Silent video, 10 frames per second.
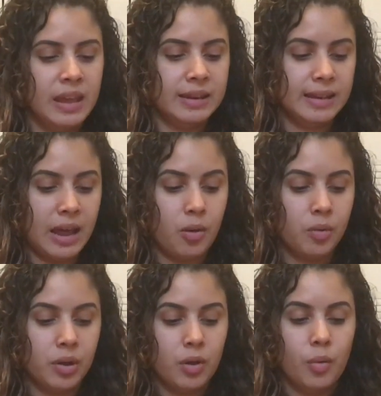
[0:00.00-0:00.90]
Now,
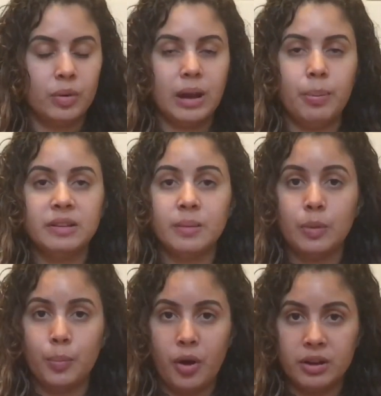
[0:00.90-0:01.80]
when I picked up the
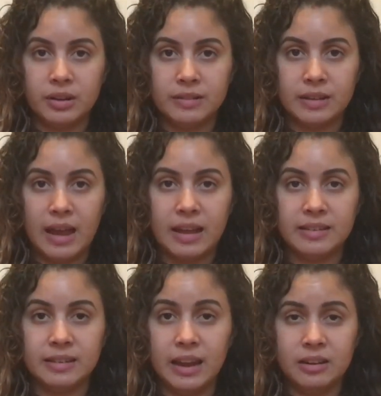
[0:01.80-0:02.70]
product, I
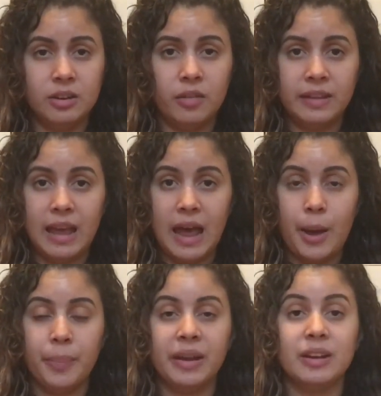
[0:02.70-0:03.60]
scanned it on the
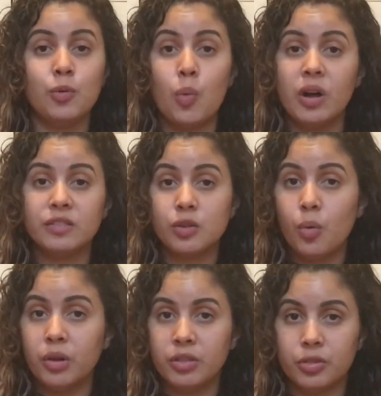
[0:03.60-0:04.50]
app, and it was
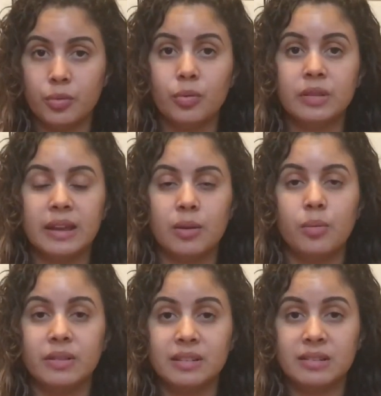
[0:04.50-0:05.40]
going through, like it
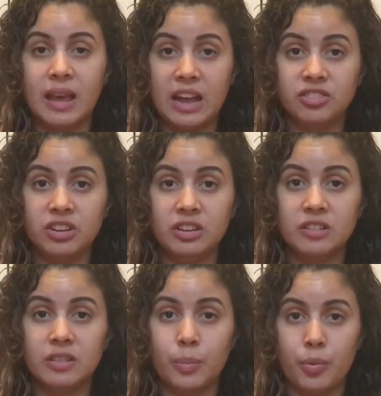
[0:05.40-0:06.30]
was attaching to
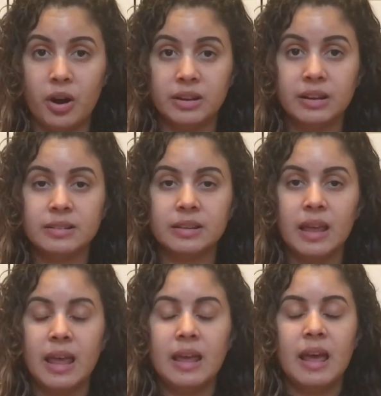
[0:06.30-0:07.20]
the product.
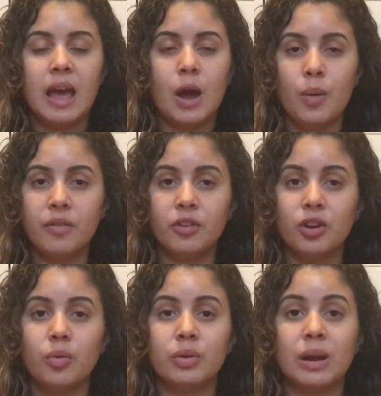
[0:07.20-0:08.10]

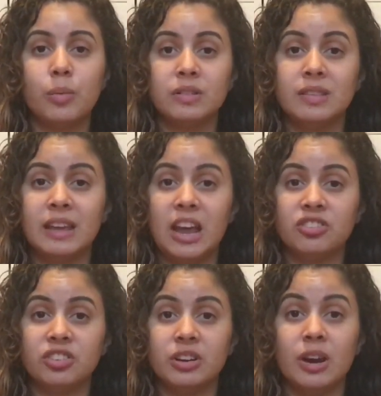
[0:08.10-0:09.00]
However, when I went to the
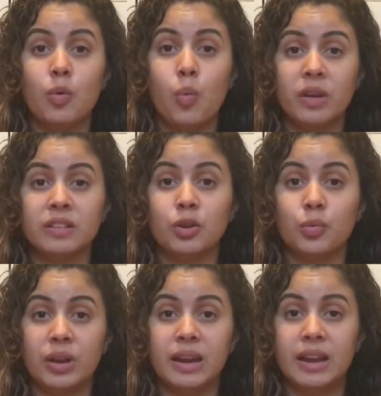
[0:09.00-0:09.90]
cashier, it wasn't
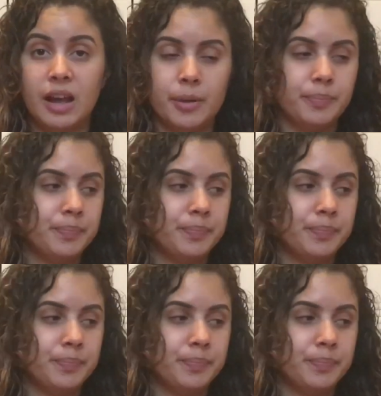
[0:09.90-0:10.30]
ringing up.